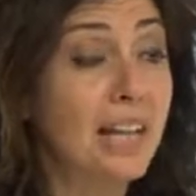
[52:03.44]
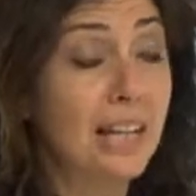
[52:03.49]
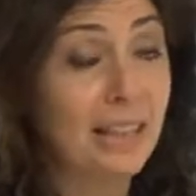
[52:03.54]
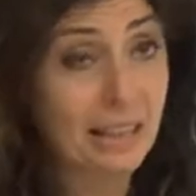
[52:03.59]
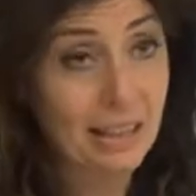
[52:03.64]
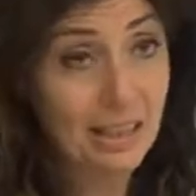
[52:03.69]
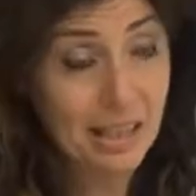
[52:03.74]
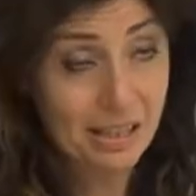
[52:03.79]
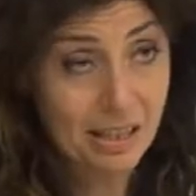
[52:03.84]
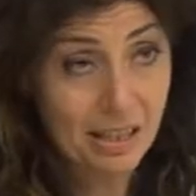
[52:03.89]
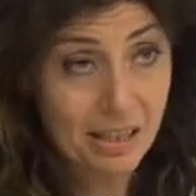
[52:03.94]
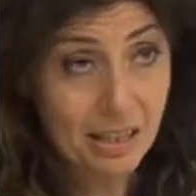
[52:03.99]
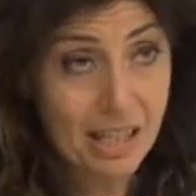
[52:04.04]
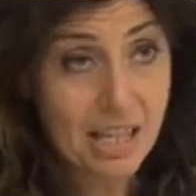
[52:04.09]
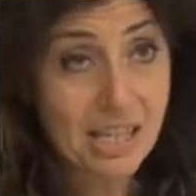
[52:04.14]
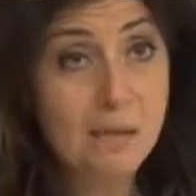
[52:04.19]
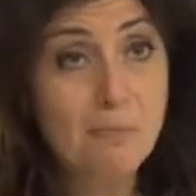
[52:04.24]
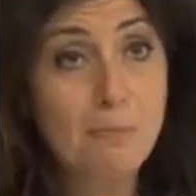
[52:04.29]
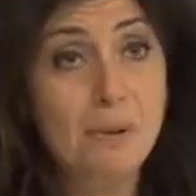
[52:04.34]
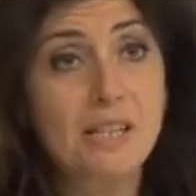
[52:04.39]
at least in
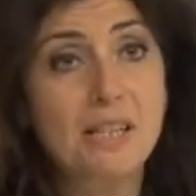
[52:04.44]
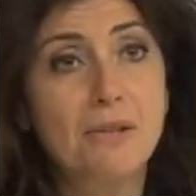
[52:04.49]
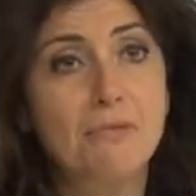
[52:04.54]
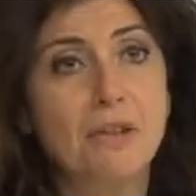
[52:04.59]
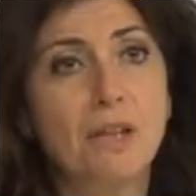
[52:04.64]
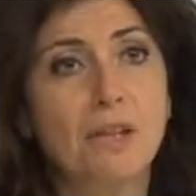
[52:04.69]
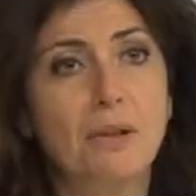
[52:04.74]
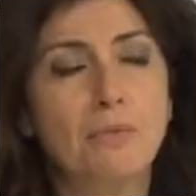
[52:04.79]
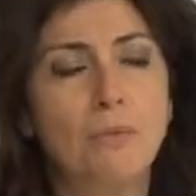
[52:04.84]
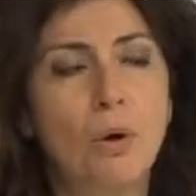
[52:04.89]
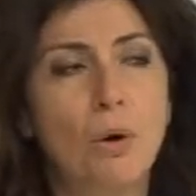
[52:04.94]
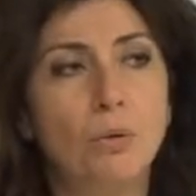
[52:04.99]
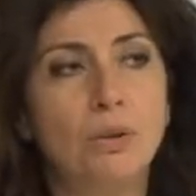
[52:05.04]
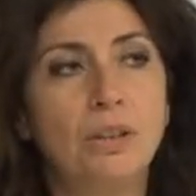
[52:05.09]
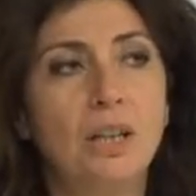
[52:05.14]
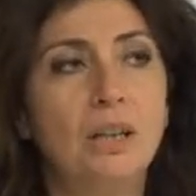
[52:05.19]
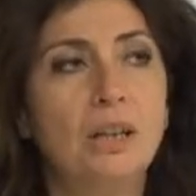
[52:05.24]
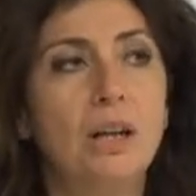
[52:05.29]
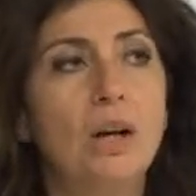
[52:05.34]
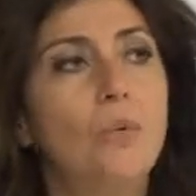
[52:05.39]
this specific
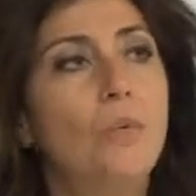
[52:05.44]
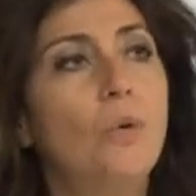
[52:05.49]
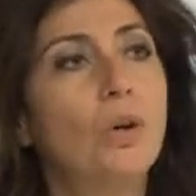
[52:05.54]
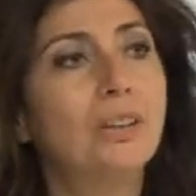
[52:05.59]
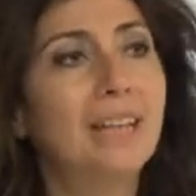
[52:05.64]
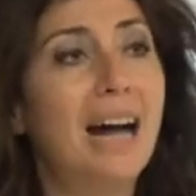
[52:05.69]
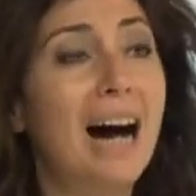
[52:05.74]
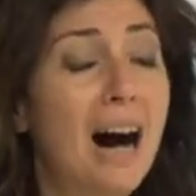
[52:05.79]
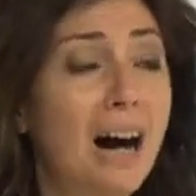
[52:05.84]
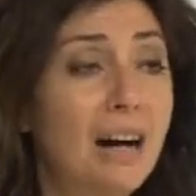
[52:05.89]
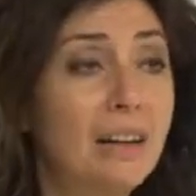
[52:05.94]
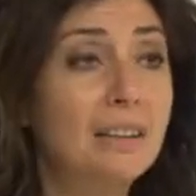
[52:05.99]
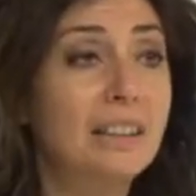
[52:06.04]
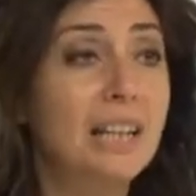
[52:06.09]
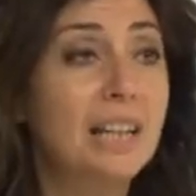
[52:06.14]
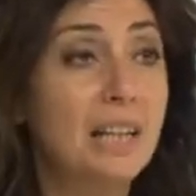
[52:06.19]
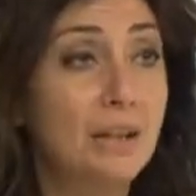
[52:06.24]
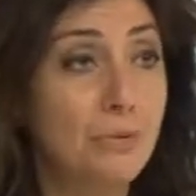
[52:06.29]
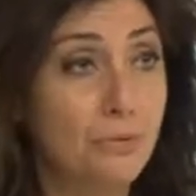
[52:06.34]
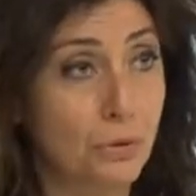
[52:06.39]
model, what are
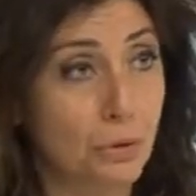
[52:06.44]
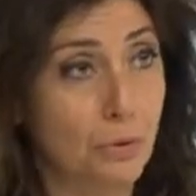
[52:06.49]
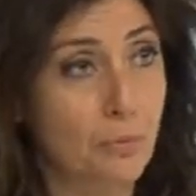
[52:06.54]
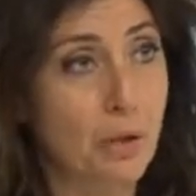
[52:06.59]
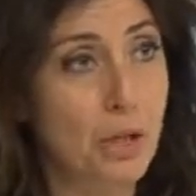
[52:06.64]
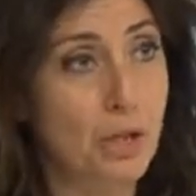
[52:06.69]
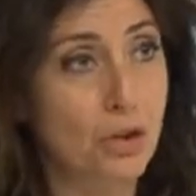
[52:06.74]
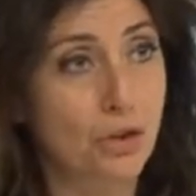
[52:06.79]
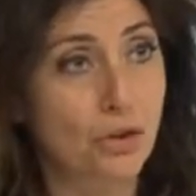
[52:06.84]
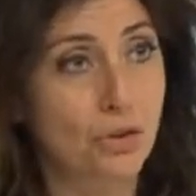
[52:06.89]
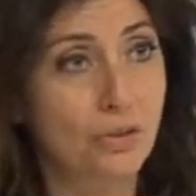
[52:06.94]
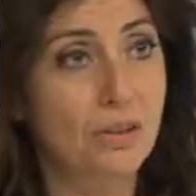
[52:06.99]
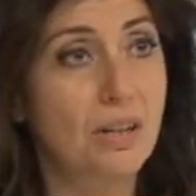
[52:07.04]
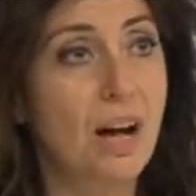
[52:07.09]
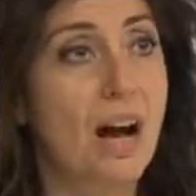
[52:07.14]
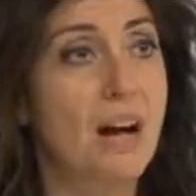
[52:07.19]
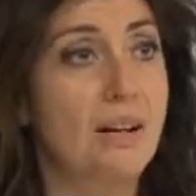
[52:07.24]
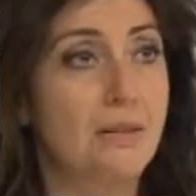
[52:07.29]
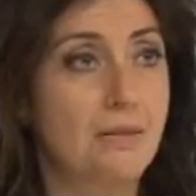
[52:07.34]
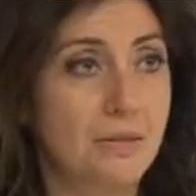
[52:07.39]
the information
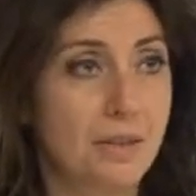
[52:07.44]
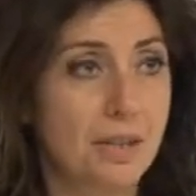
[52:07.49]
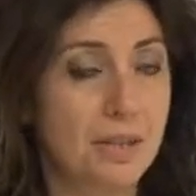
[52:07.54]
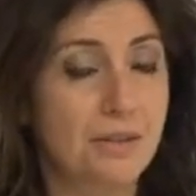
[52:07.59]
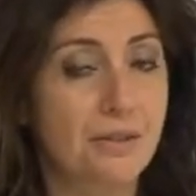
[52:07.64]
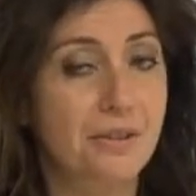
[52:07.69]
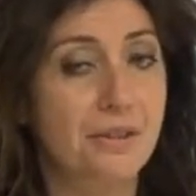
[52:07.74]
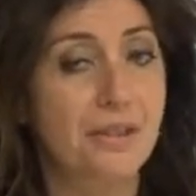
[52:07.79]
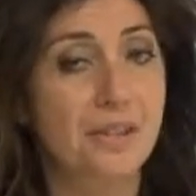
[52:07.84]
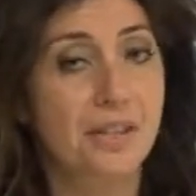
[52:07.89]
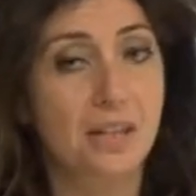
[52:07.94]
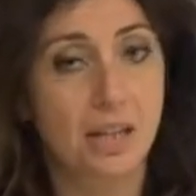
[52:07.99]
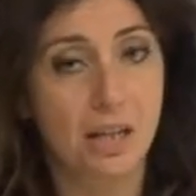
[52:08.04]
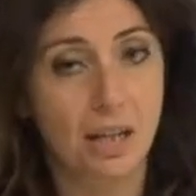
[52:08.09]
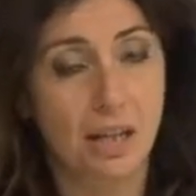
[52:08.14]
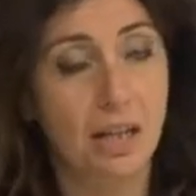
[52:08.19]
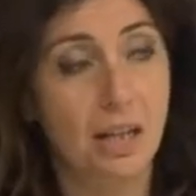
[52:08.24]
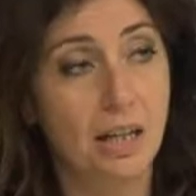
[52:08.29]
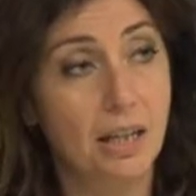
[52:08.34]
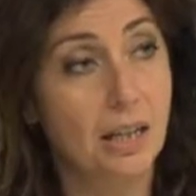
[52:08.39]
carriers
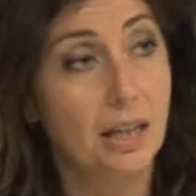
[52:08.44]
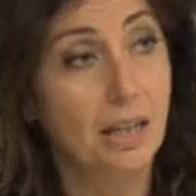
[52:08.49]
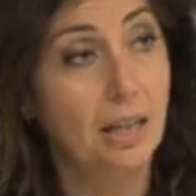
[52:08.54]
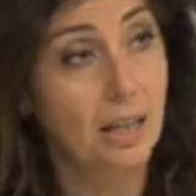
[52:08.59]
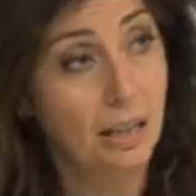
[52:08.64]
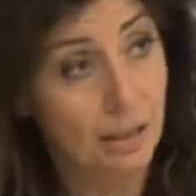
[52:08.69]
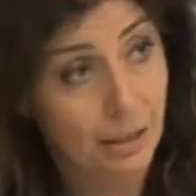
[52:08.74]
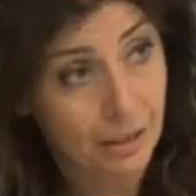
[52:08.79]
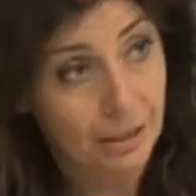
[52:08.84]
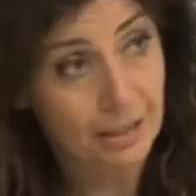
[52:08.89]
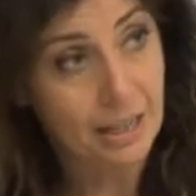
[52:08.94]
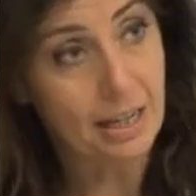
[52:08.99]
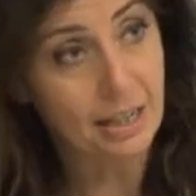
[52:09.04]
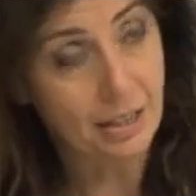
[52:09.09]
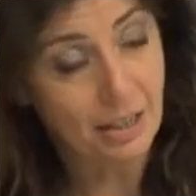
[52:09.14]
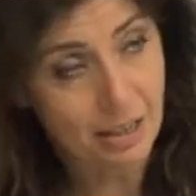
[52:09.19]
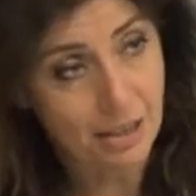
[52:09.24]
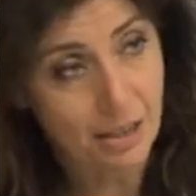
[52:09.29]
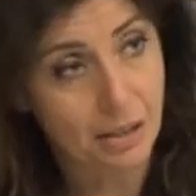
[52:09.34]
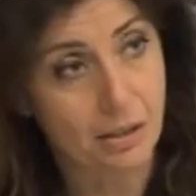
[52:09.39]
that are
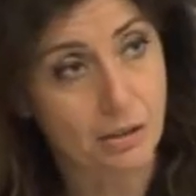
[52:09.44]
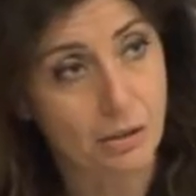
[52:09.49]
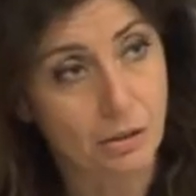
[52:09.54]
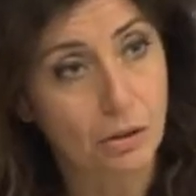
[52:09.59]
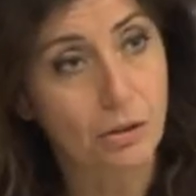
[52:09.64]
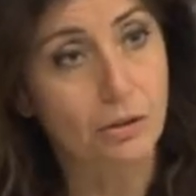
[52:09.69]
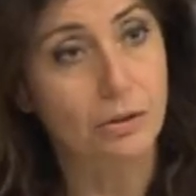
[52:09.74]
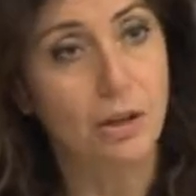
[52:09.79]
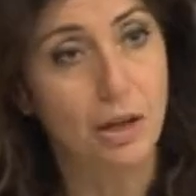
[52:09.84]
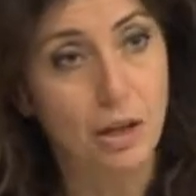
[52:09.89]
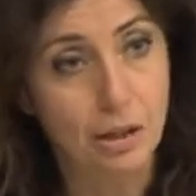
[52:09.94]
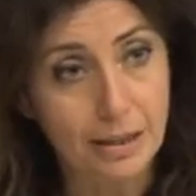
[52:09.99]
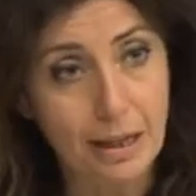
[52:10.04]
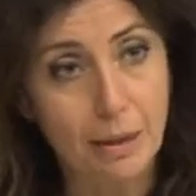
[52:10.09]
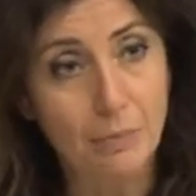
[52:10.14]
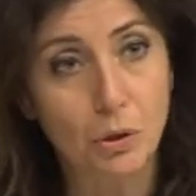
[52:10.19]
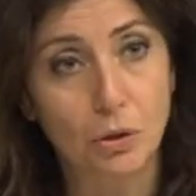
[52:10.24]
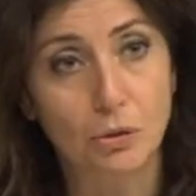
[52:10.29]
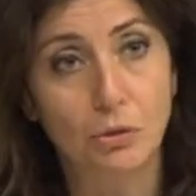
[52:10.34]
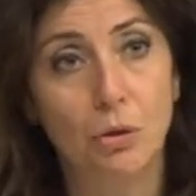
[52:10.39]
this, the
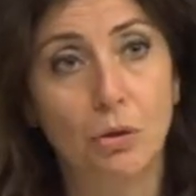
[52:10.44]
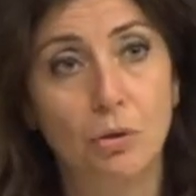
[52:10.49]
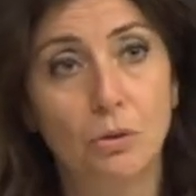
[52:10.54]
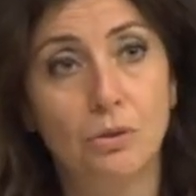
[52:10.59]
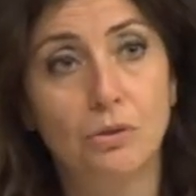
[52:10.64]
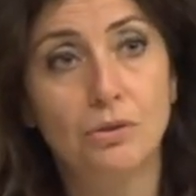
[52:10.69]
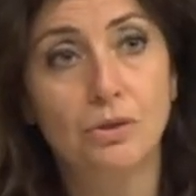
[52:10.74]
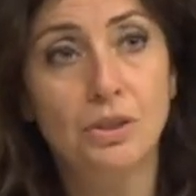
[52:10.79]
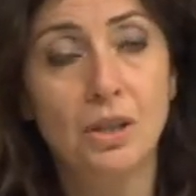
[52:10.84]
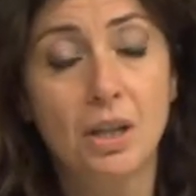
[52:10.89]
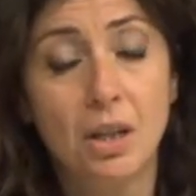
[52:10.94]
doublon-holon